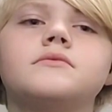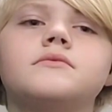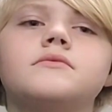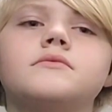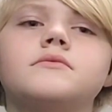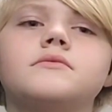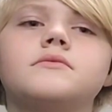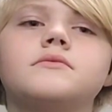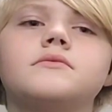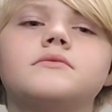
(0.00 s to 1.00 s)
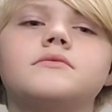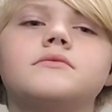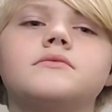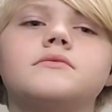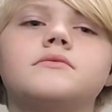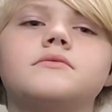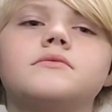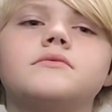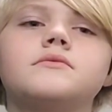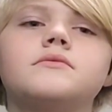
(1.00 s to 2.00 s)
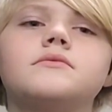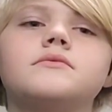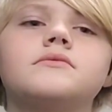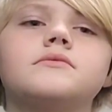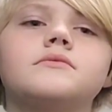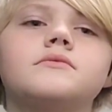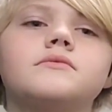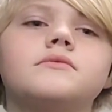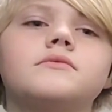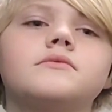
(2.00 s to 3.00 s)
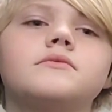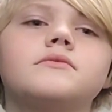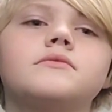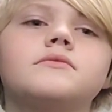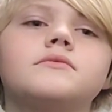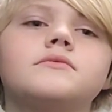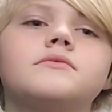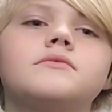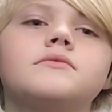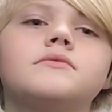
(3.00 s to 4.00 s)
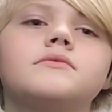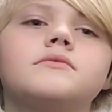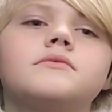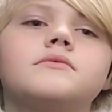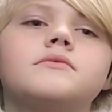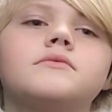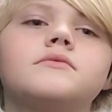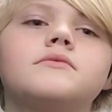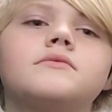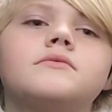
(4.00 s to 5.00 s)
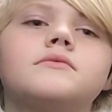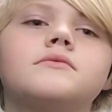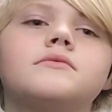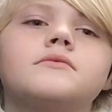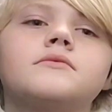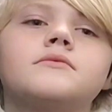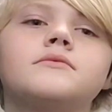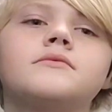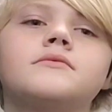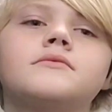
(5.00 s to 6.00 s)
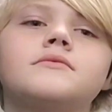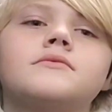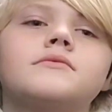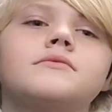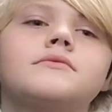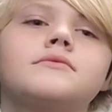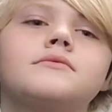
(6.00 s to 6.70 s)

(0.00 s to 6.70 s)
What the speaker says: The person shown says nothing.